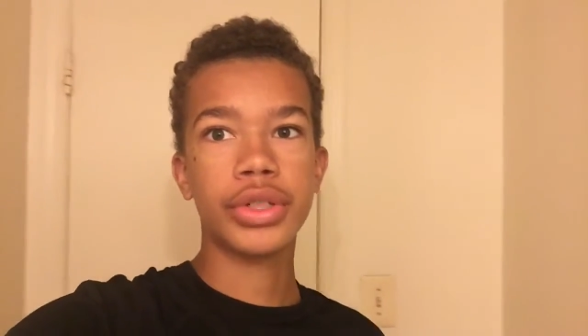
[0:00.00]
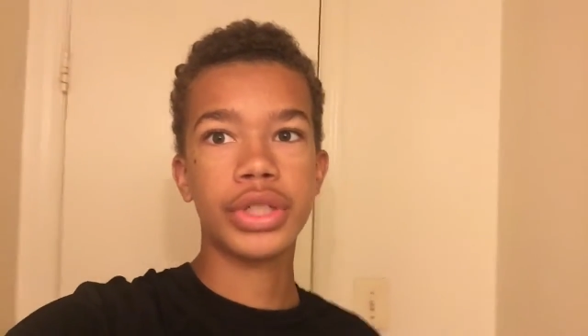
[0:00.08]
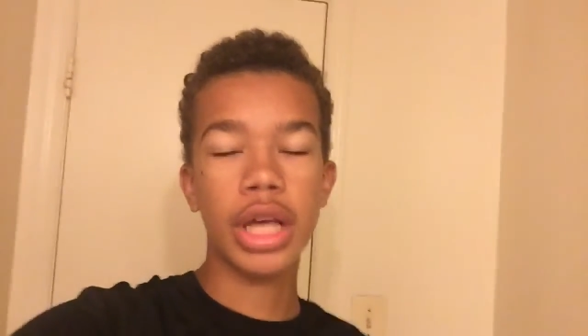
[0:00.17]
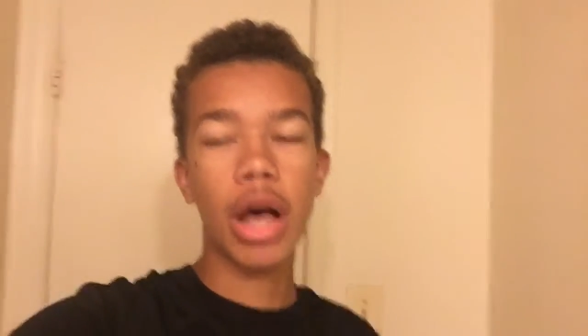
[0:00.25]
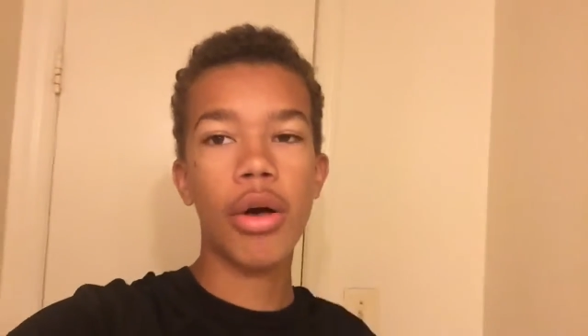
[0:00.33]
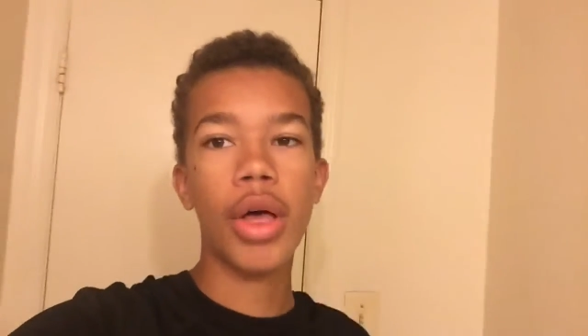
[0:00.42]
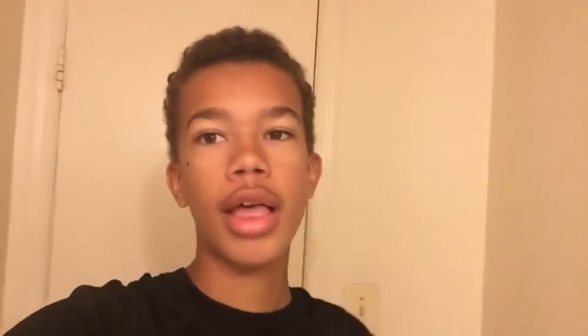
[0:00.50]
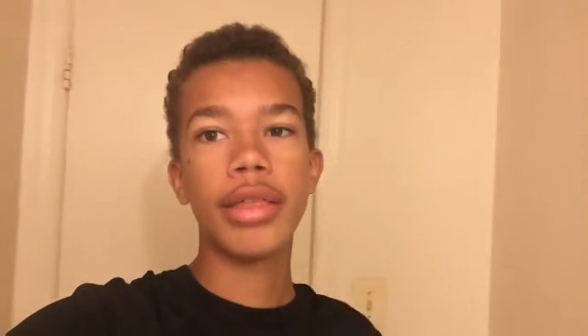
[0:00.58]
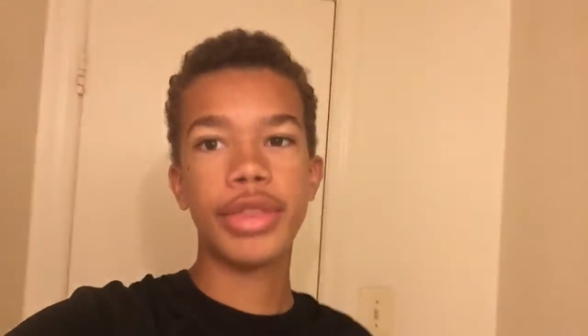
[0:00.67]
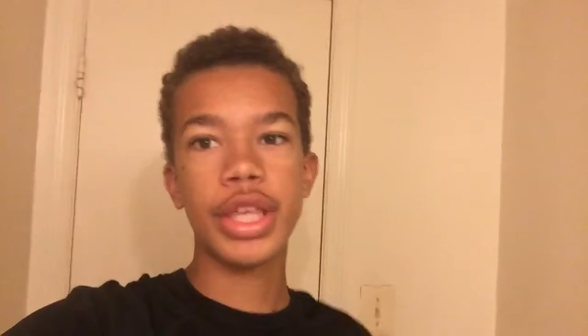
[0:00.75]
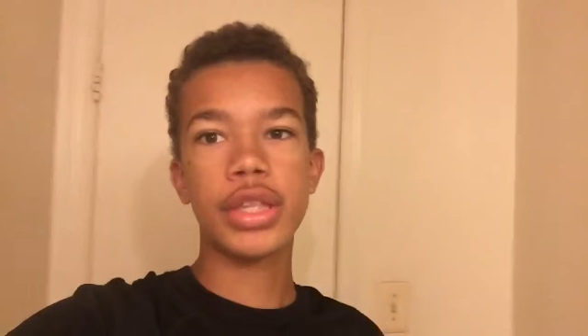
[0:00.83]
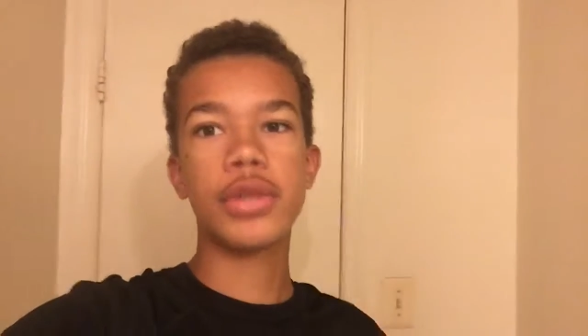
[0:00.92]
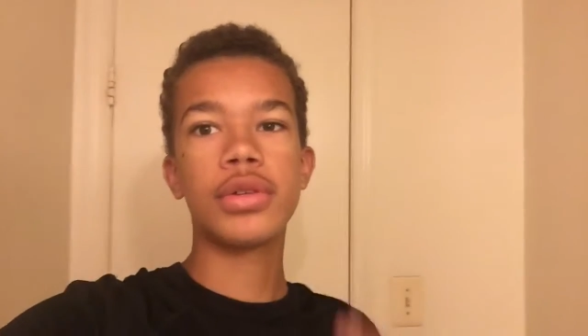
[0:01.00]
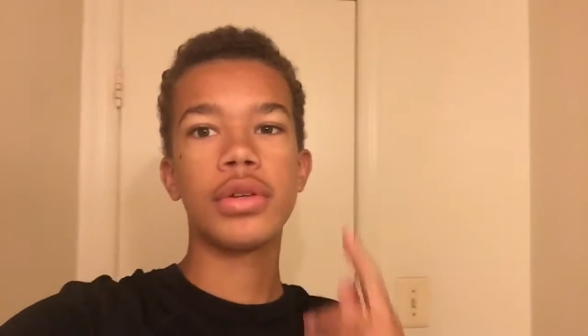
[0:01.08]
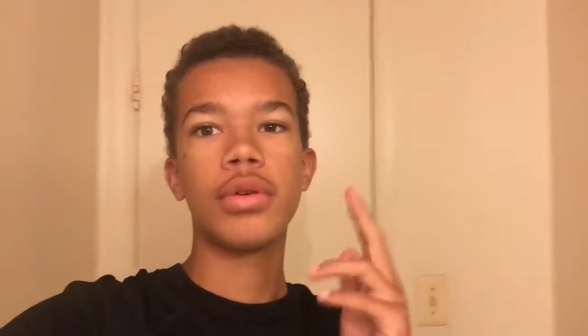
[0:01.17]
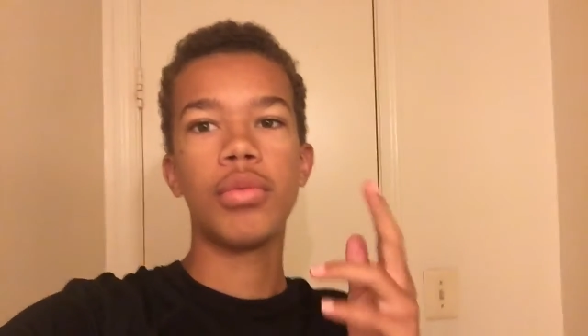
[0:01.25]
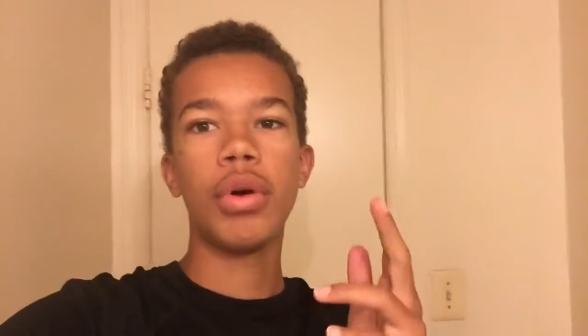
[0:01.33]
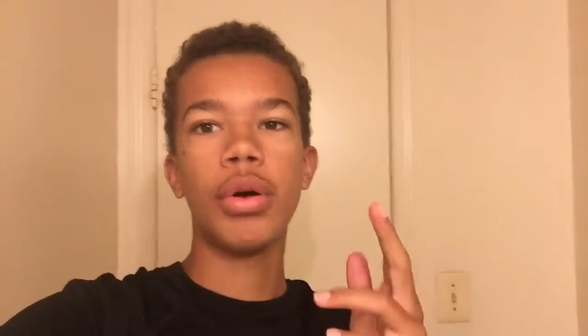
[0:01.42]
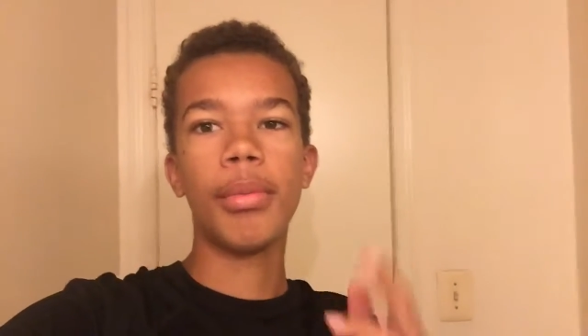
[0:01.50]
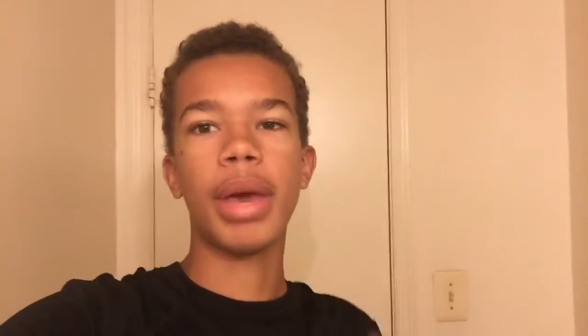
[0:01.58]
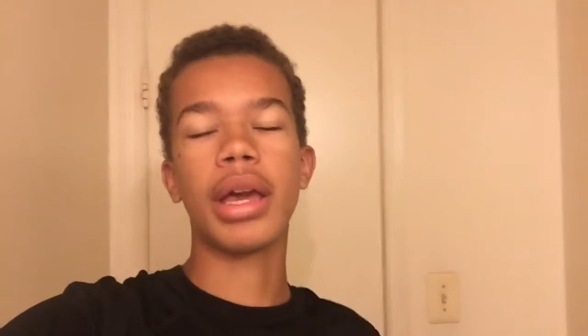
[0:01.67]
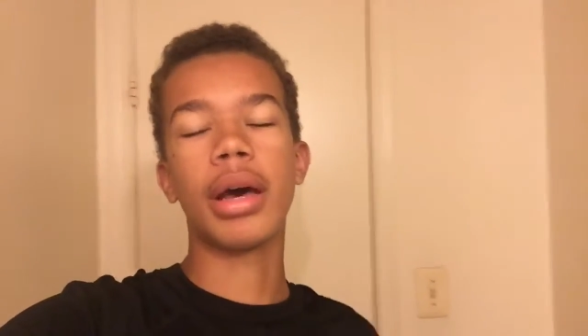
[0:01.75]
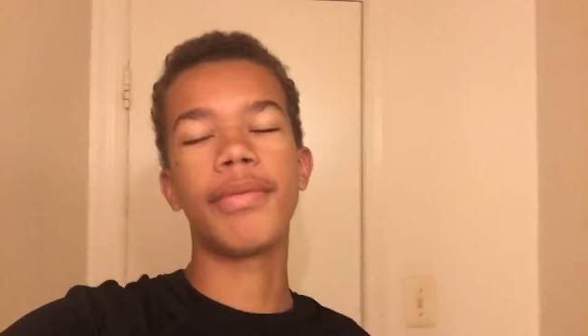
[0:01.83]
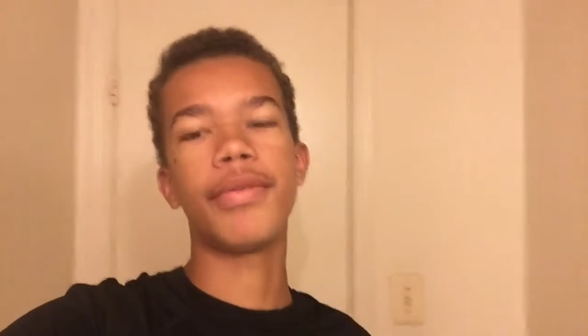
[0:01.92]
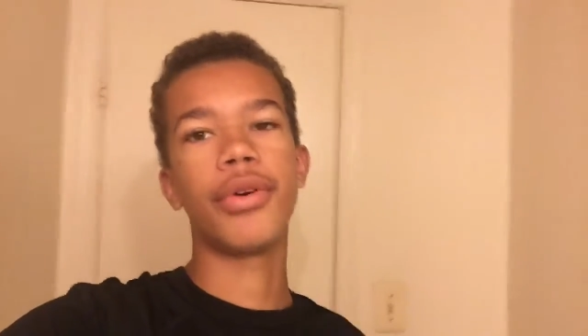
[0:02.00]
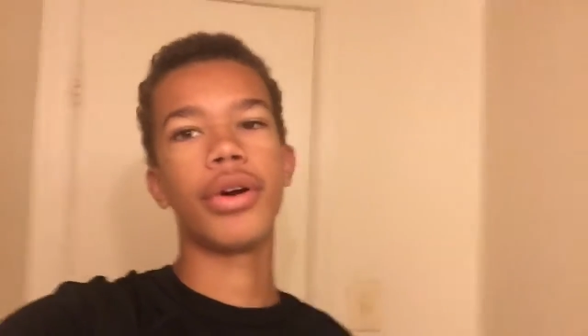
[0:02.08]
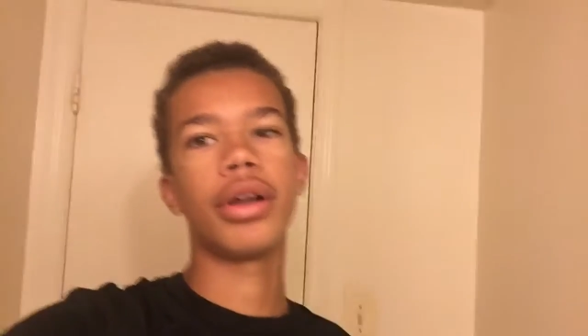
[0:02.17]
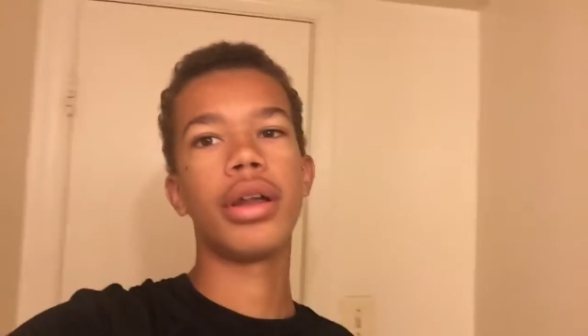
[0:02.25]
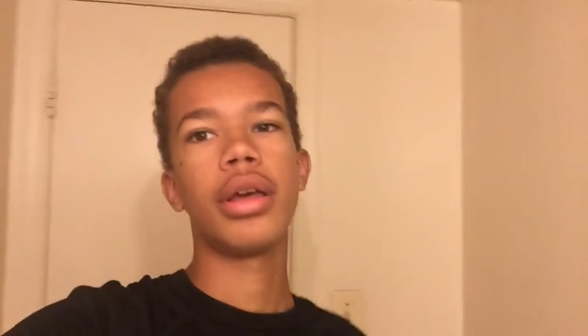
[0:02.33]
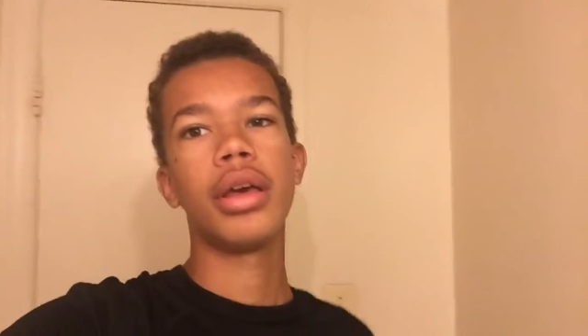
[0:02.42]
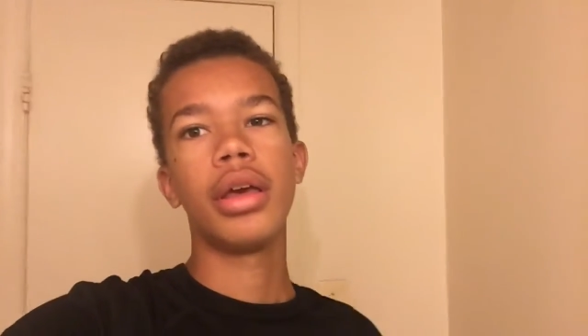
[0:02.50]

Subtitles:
So this will make up for it.